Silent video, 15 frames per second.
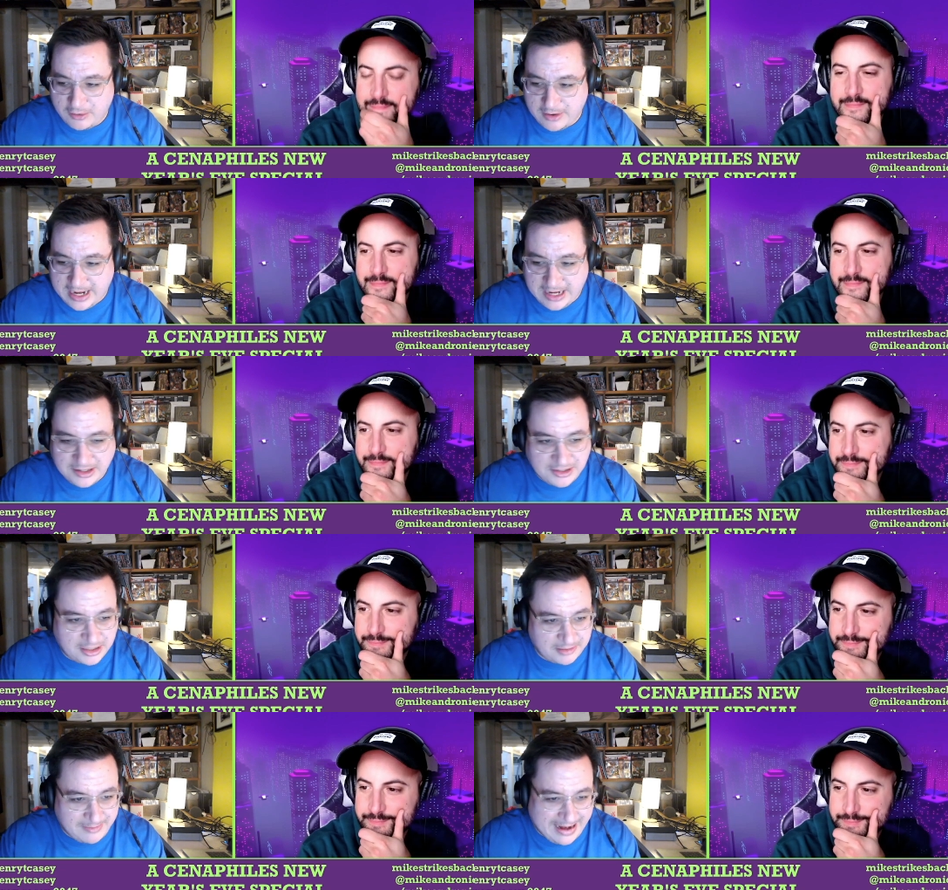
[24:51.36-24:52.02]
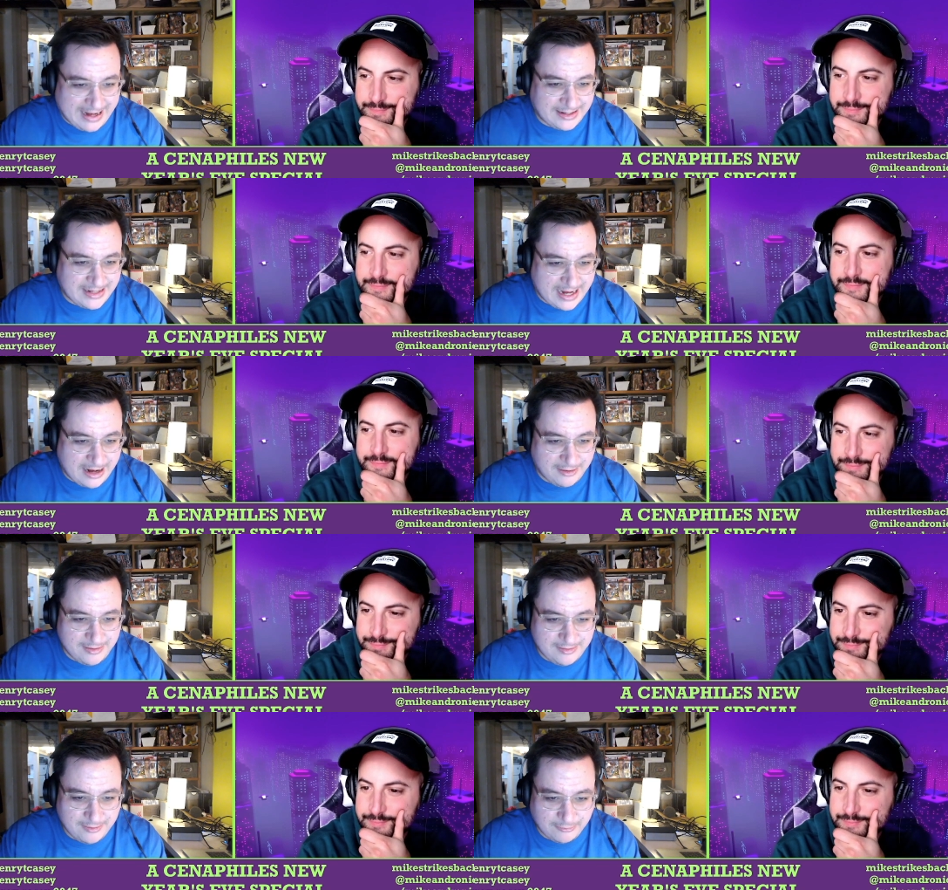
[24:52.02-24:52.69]
Speaker 1: Age SmackDown
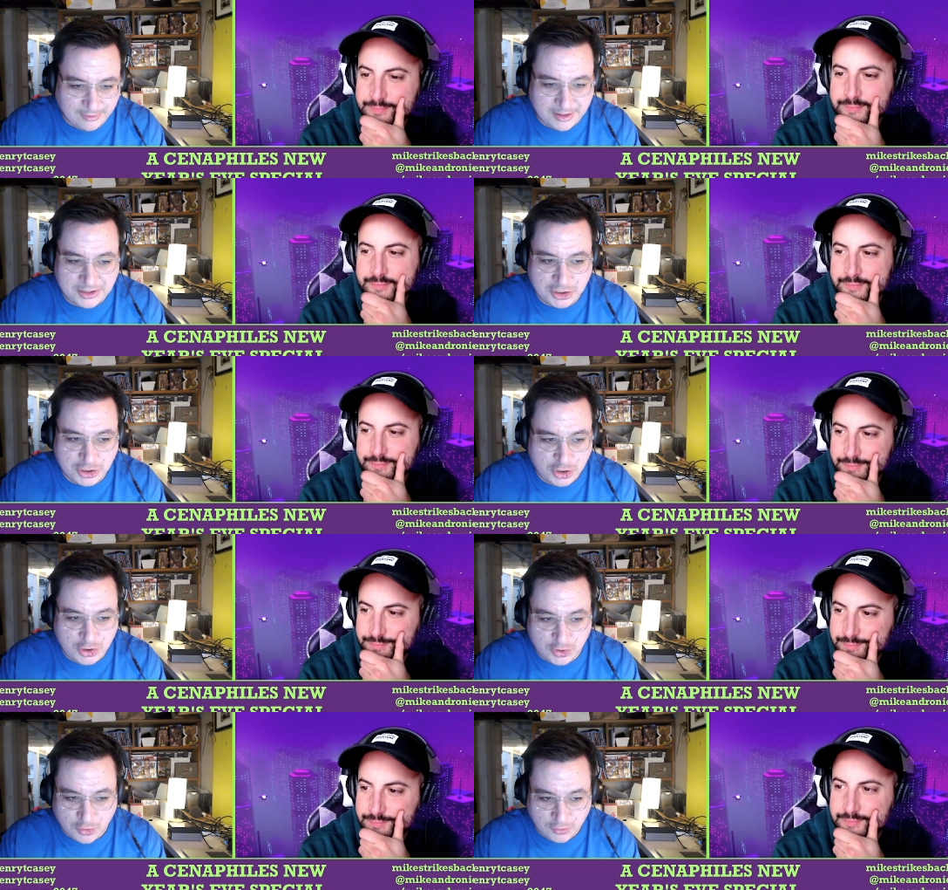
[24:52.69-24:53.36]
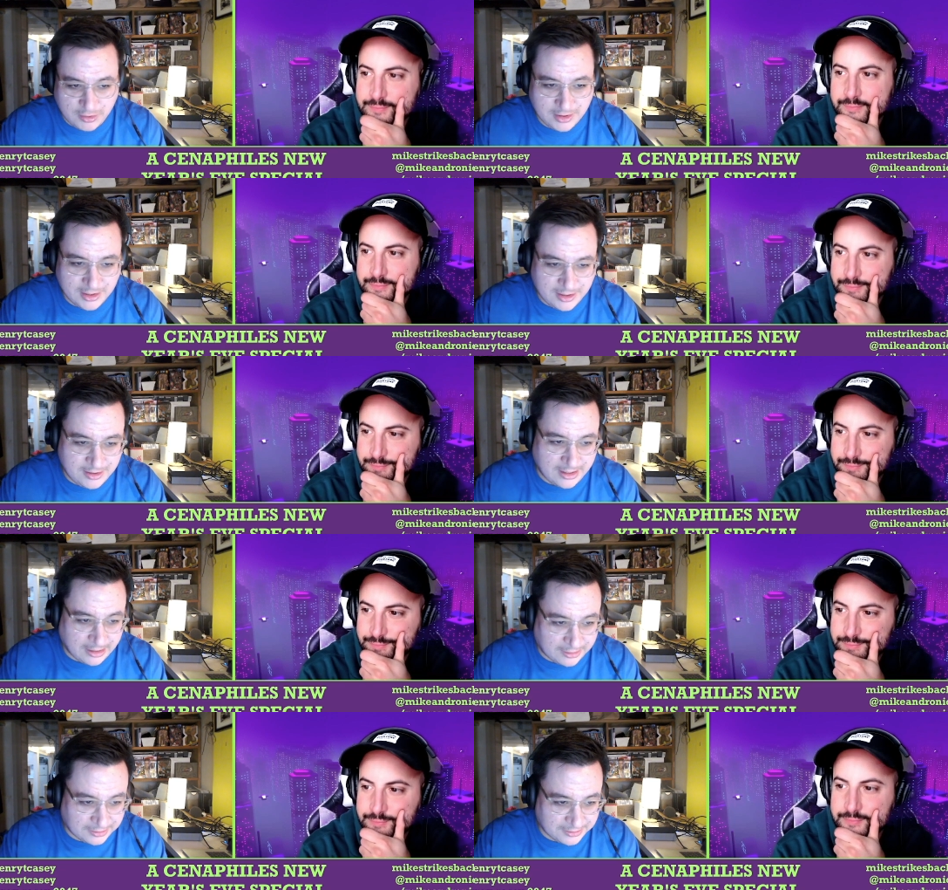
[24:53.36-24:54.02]
with two
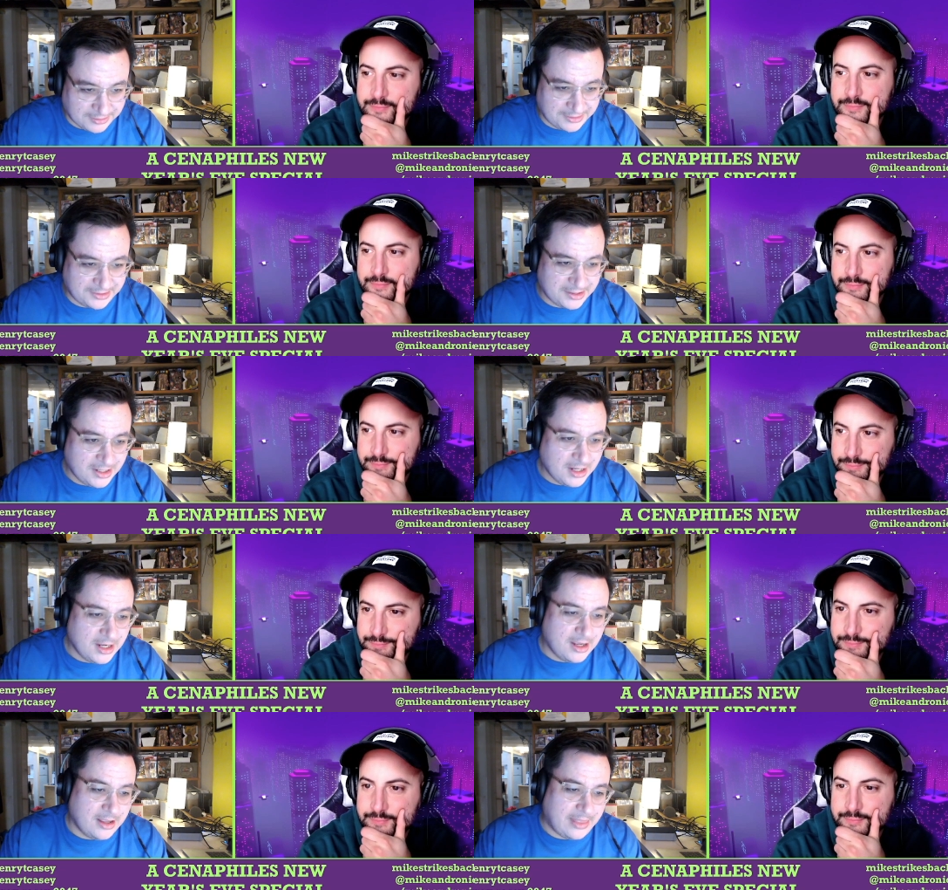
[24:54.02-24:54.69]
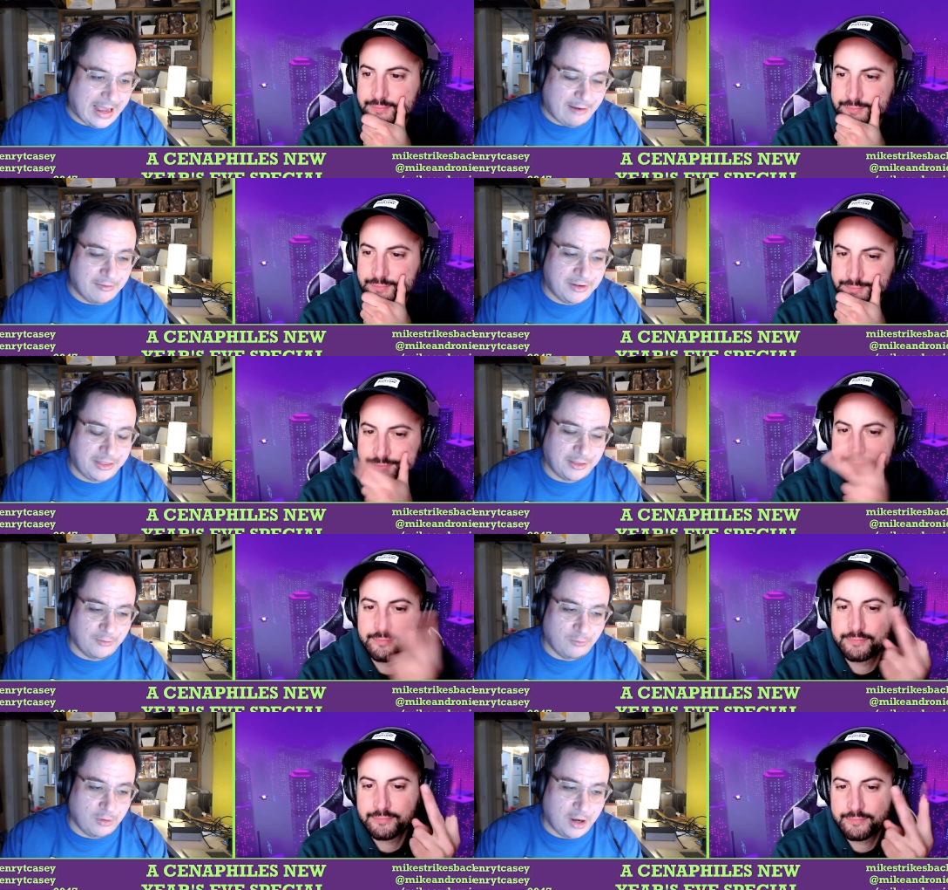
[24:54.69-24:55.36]
Knuckles. That was the
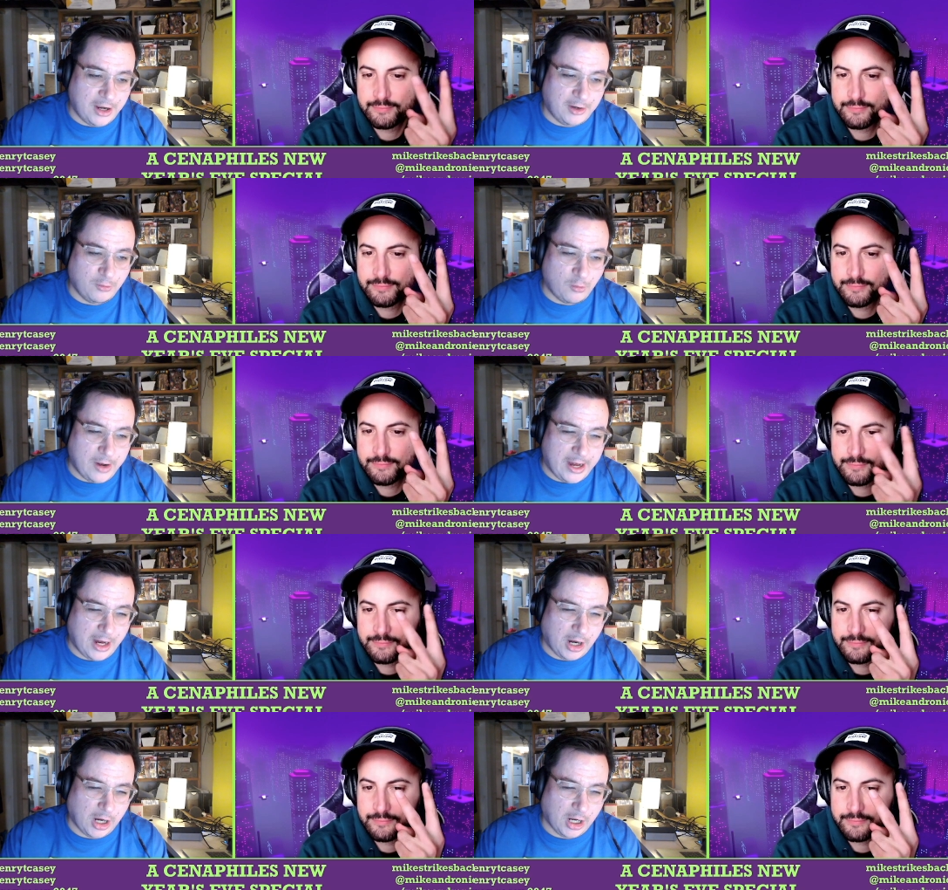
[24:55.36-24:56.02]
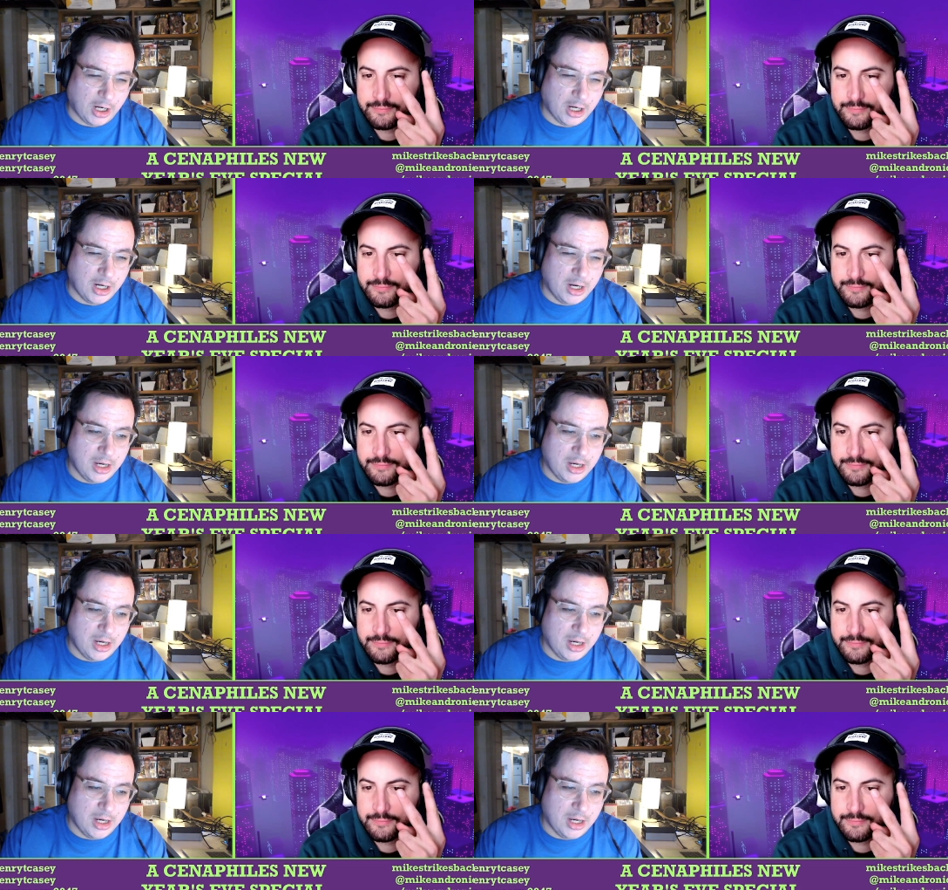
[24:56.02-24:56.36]
one where